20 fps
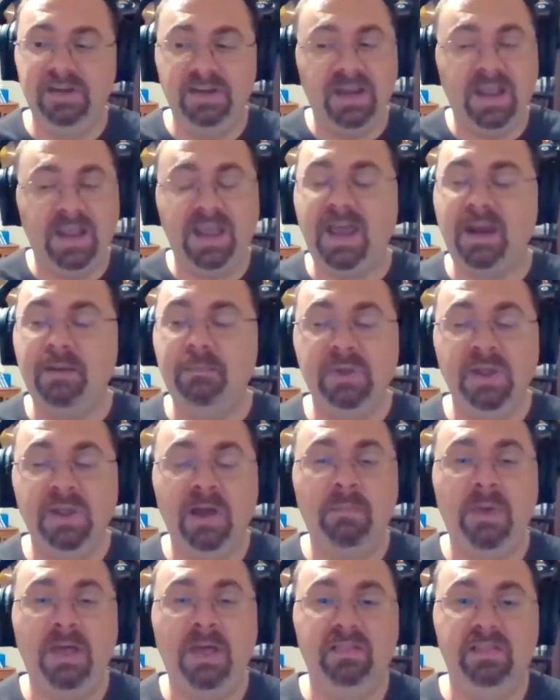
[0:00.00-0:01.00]
It had to be
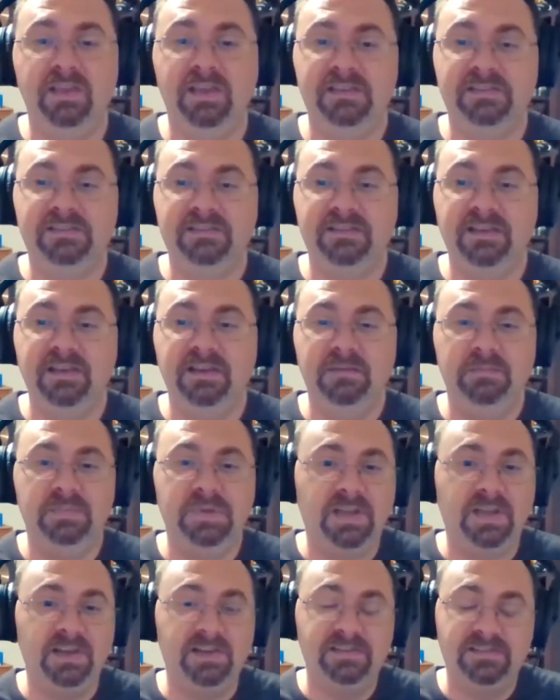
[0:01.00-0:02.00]
on my list
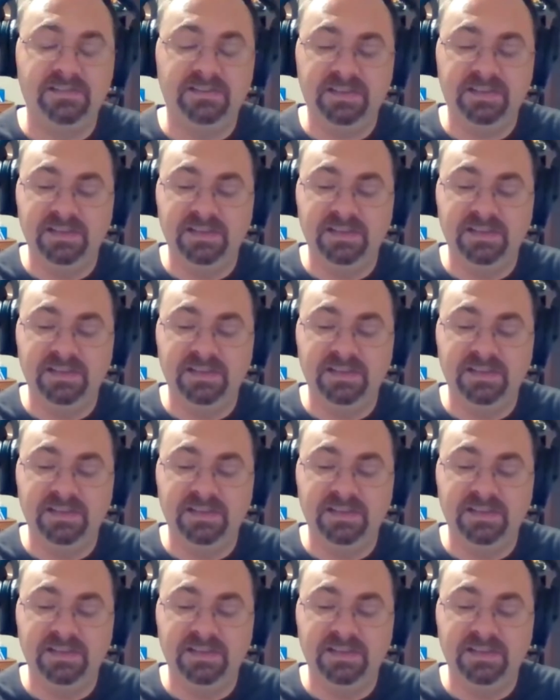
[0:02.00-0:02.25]
because